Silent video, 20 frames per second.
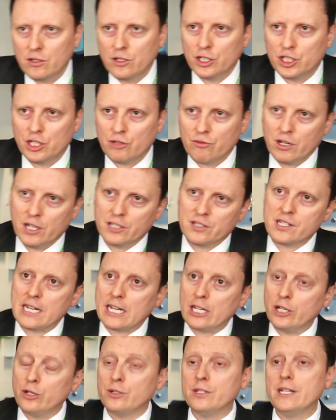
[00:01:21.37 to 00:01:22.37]
allergic rhinitis
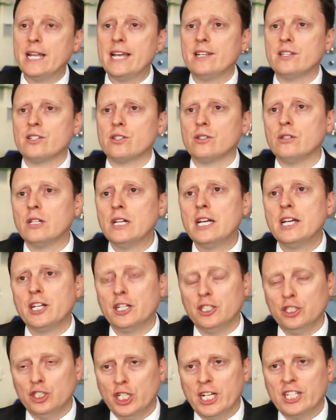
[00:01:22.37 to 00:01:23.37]
include nasal
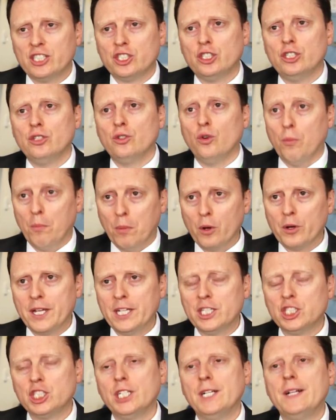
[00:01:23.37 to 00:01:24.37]
congestion or
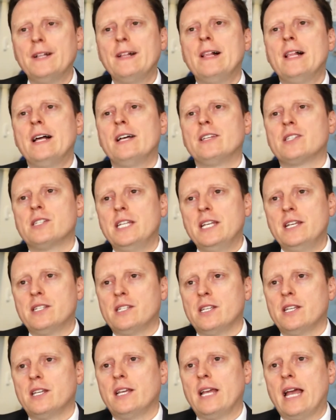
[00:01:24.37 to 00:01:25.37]
blockage,
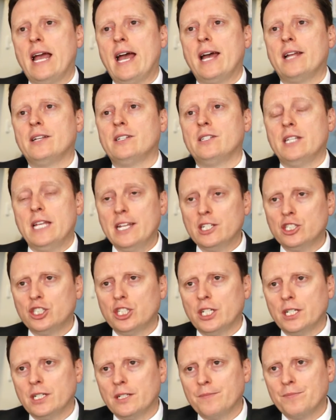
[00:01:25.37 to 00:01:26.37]
sneezing and
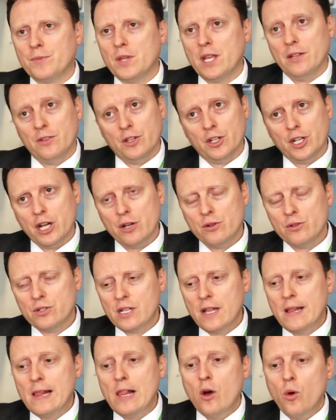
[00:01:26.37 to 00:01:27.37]
itching in the nose.
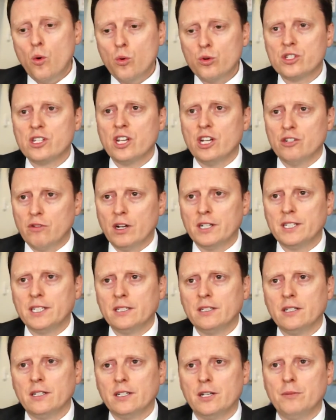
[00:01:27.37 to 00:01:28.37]
Also
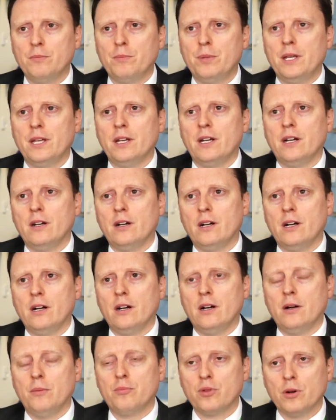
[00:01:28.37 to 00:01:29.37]
running can be a,
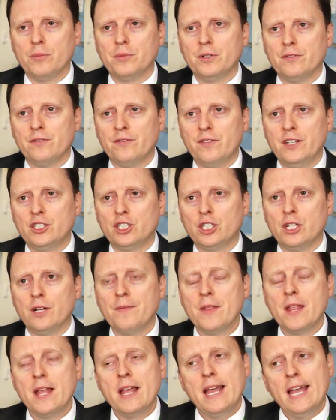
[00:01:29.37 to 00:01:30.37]
a prominent feature.
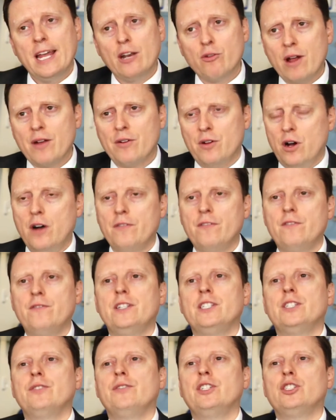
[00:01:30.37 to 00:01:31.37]
In around half of
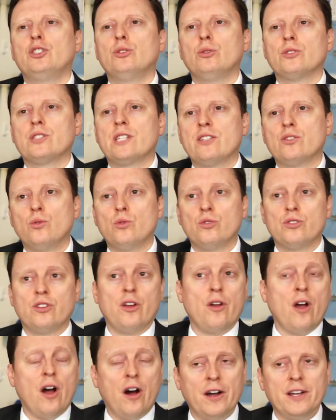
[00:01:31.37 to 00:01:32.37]
individuals there's
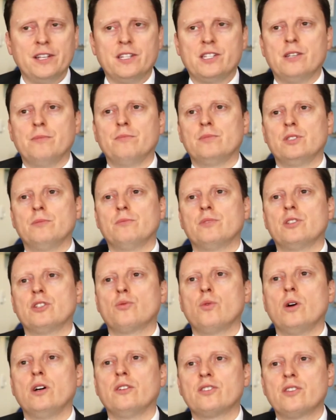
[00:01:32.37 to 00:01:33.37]
also eye symptoms as
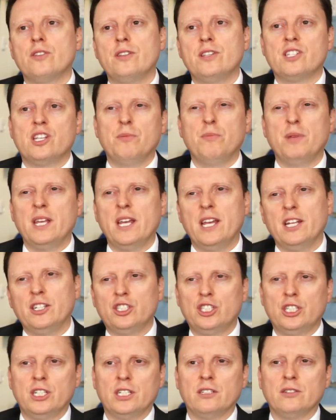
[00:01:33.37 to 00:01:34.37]
well, so this can be
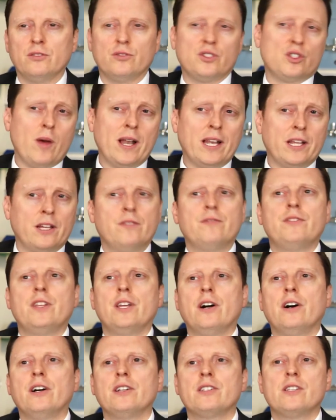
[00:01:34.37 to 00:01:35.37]
itching and swelling of the
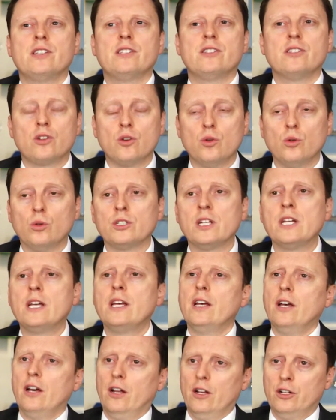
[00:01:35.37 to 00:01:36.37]
eyes. This is called
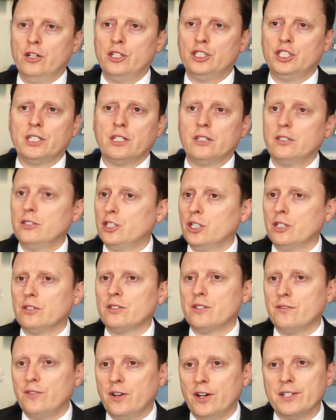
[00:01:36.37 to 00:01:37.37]
allergic
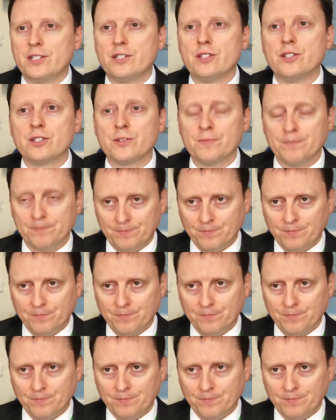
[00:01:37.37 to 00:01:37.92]
conjunctivitis.